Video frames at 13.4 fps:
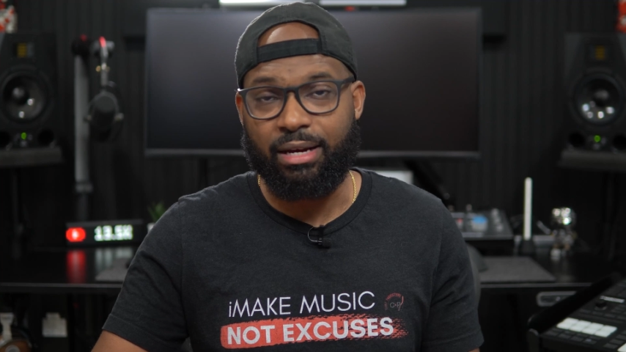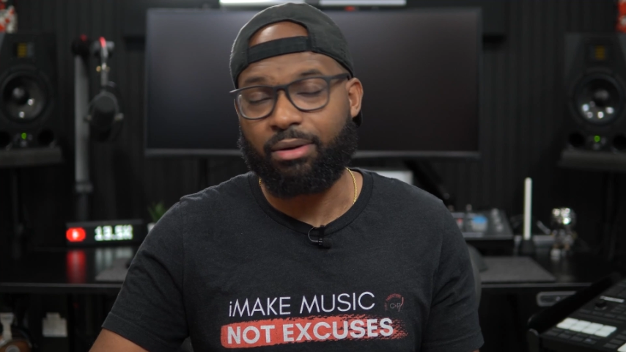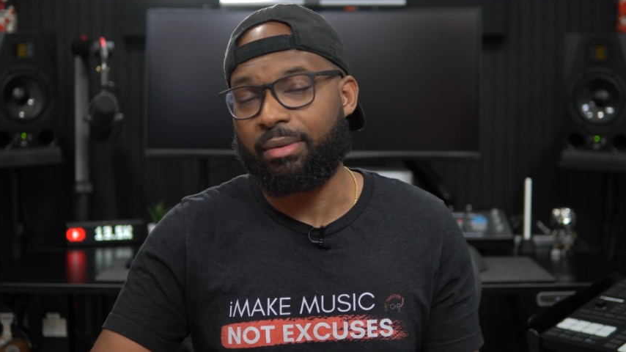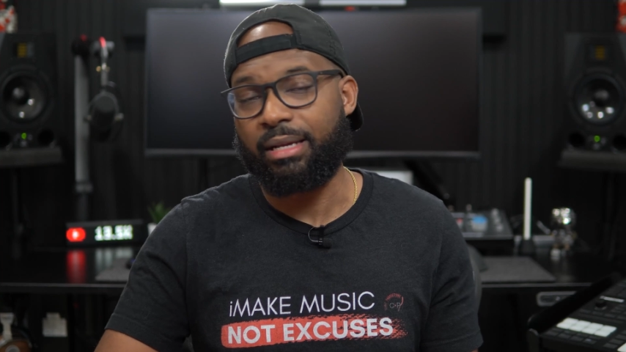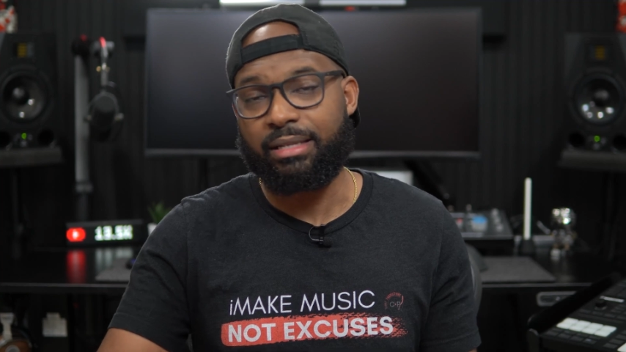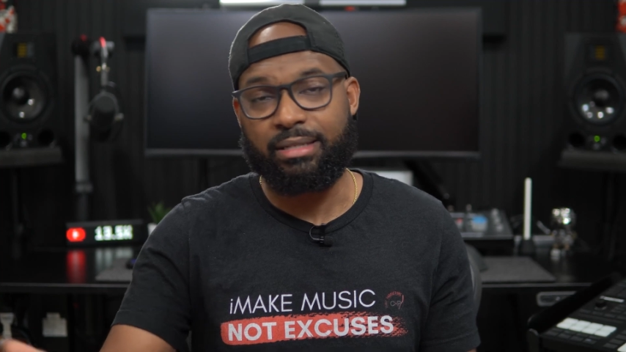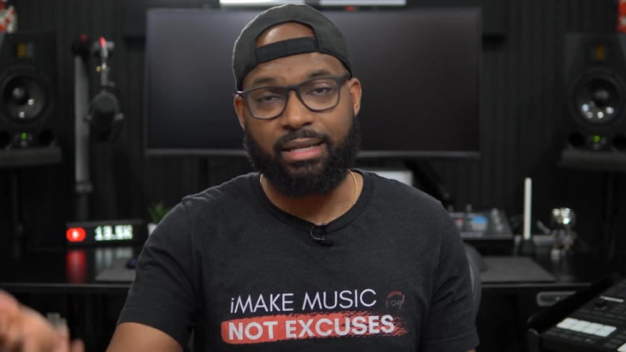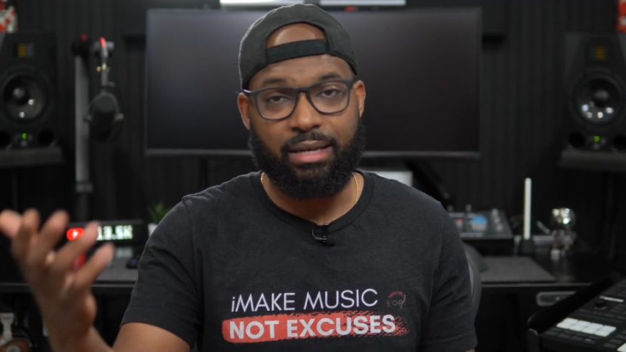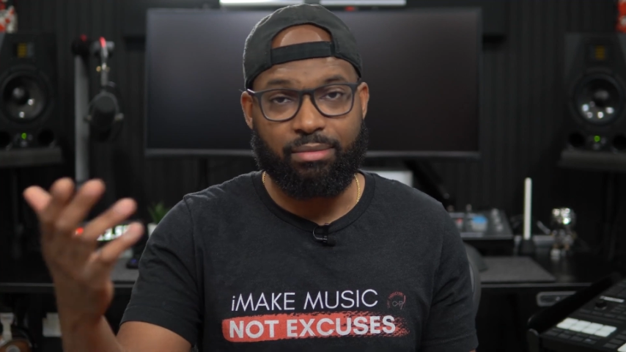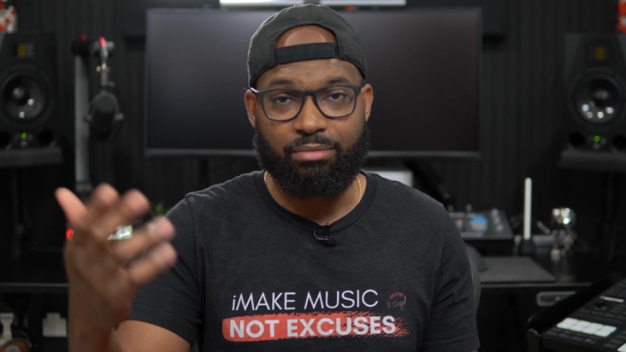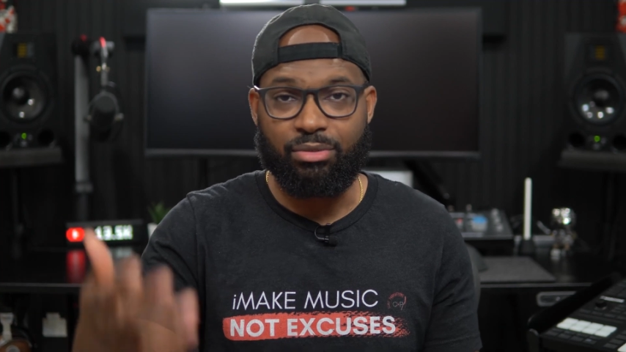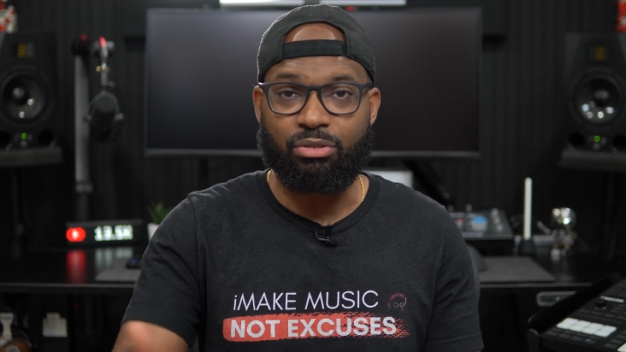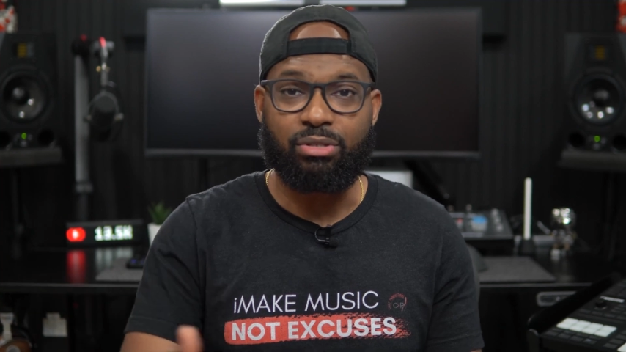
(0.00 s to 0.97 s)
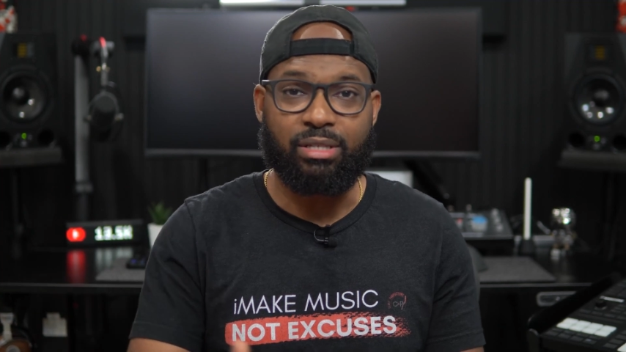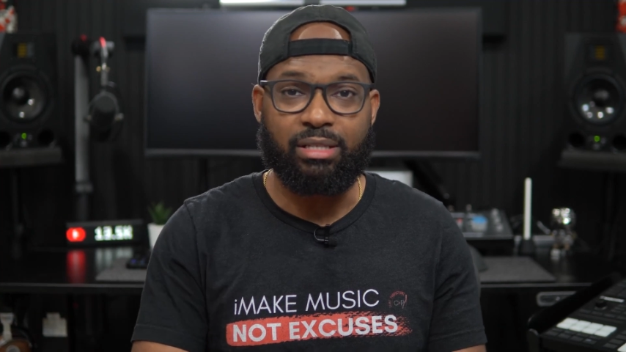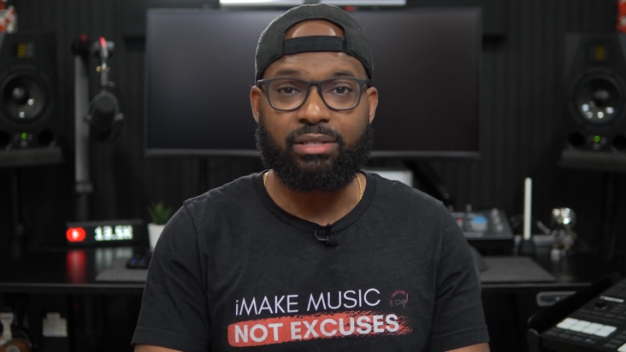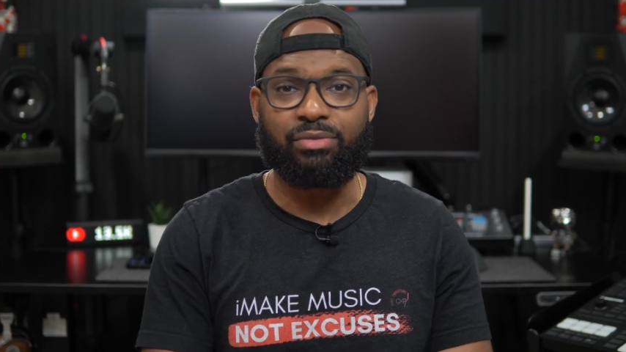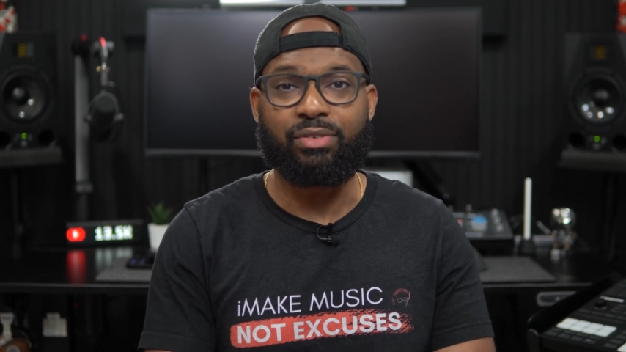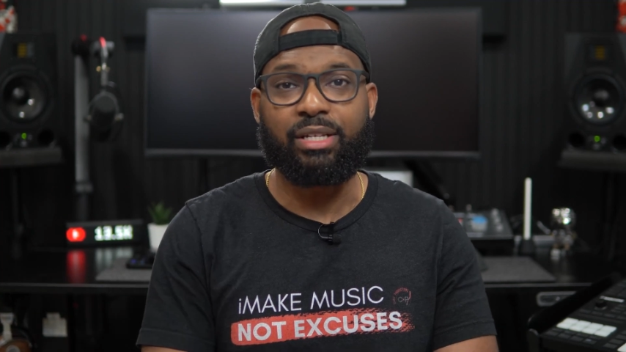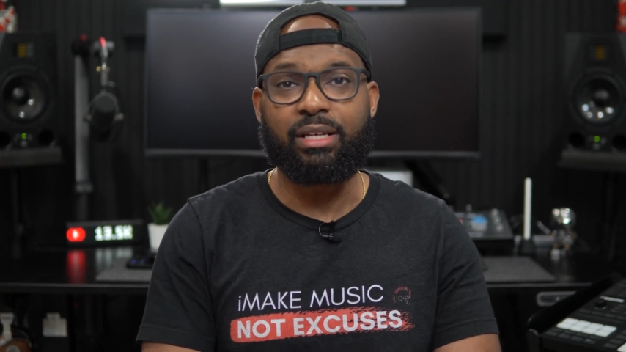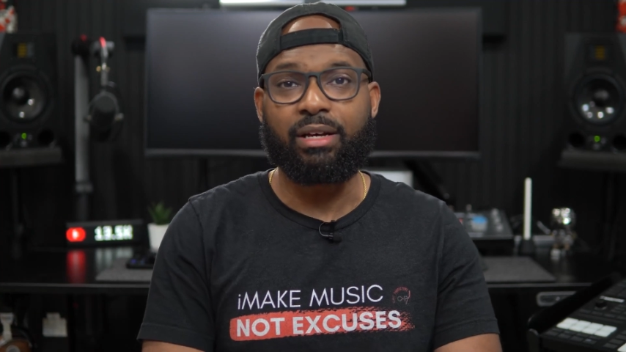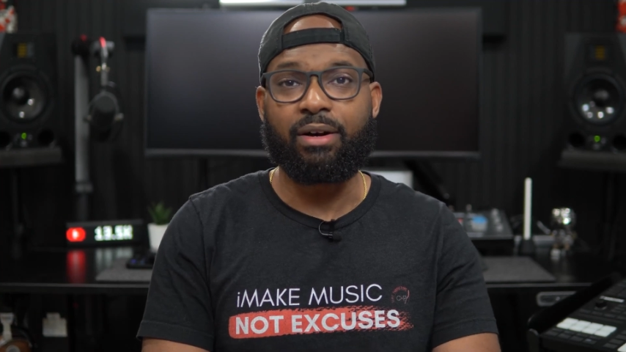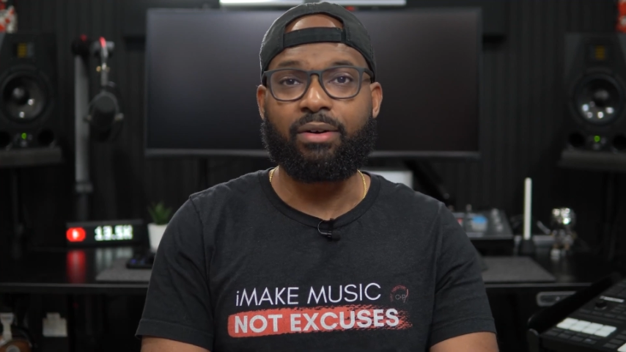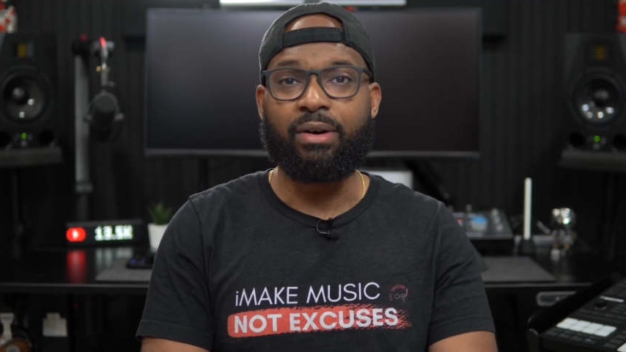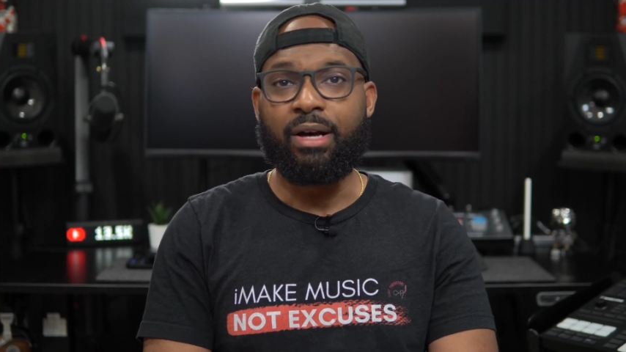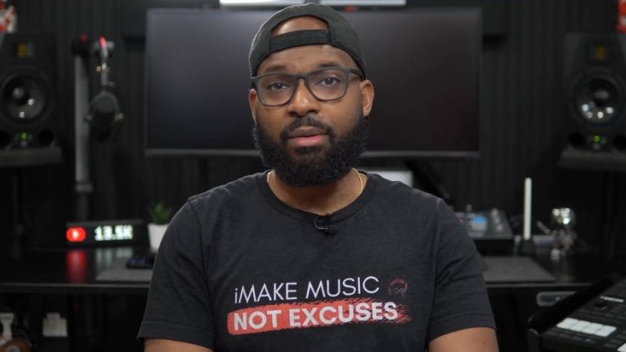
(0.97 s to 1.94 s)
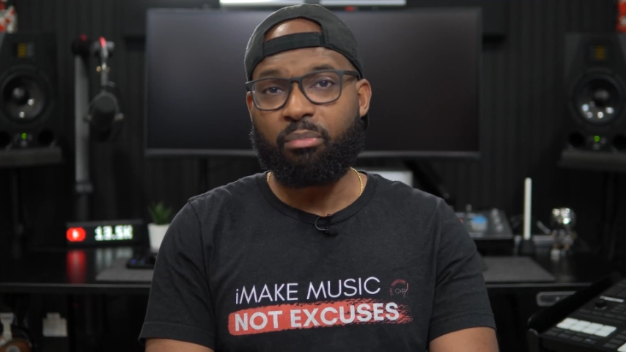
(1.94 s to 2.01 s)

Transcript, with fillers: out by the time you see this video.